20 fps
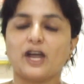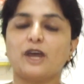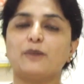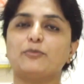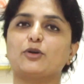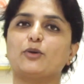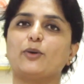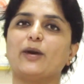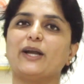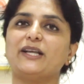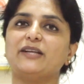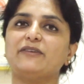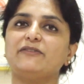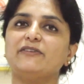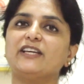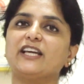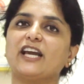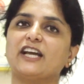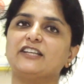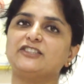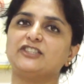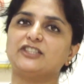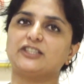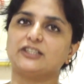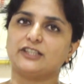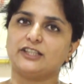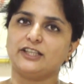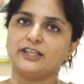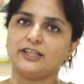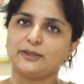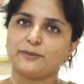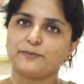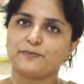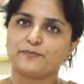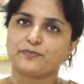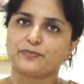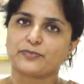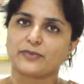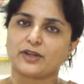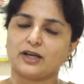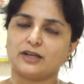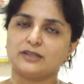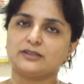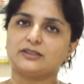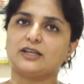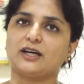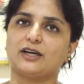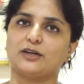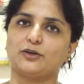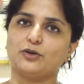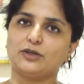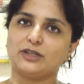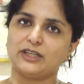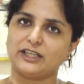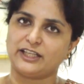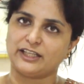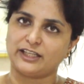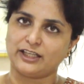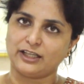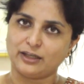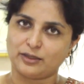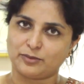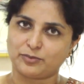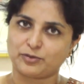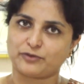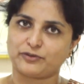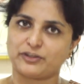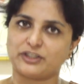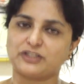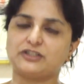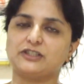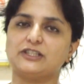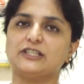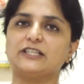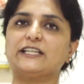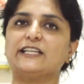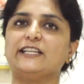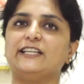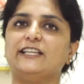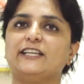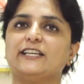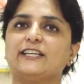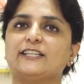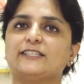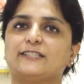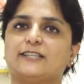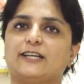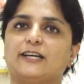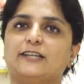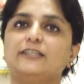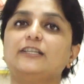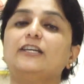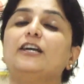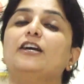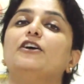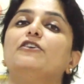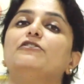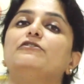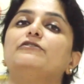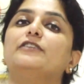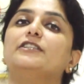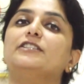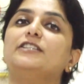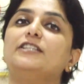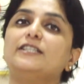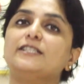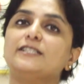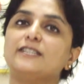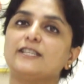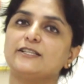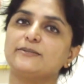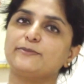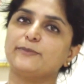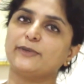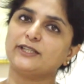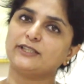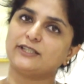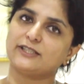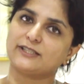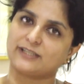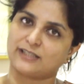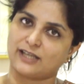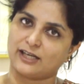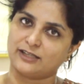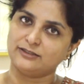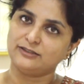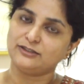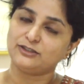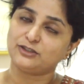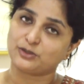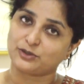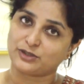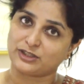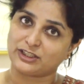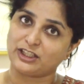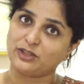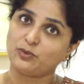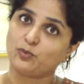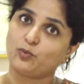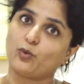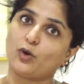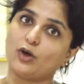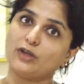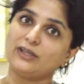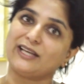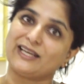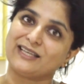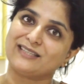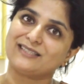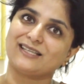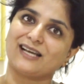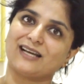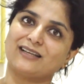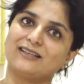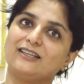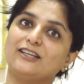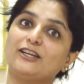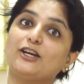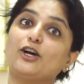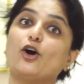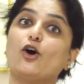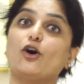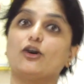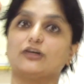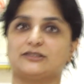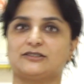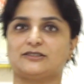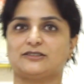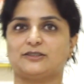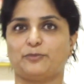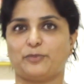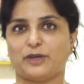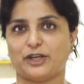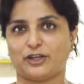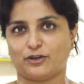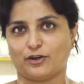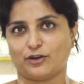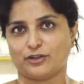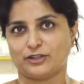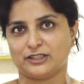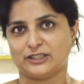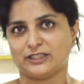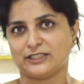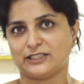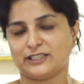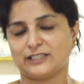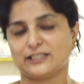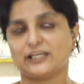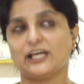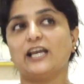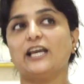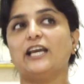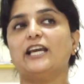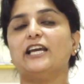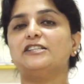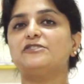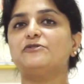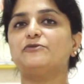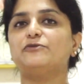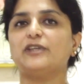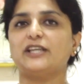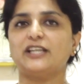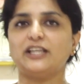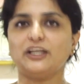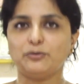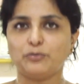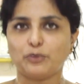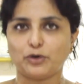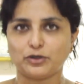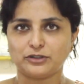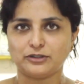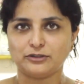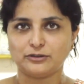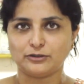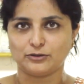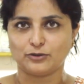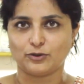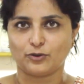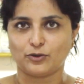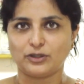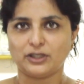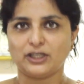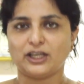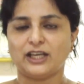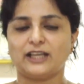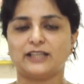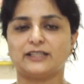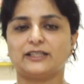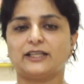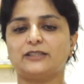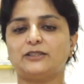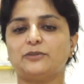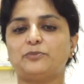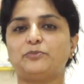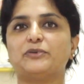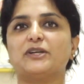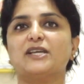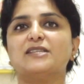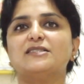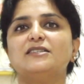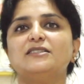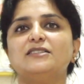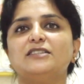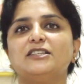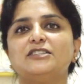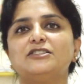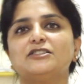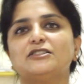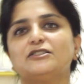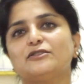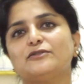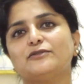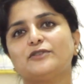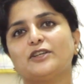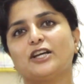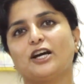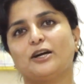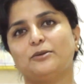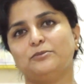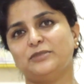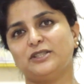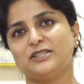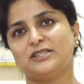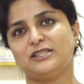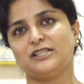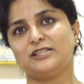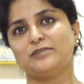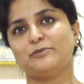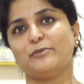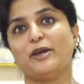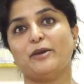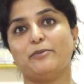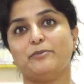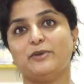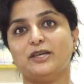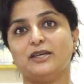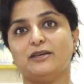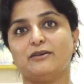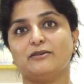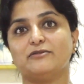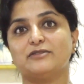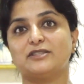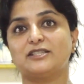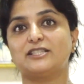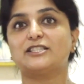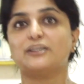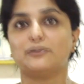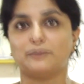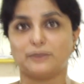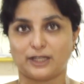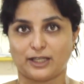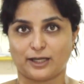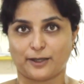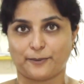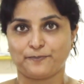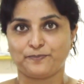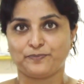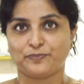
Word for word: Provided we catch it early a thorough cleaning, a professional cleaning is done. Further assessment is done to see what exactly caused the periodontal disease. It's very important to note that the presentation of the gum disease may be similar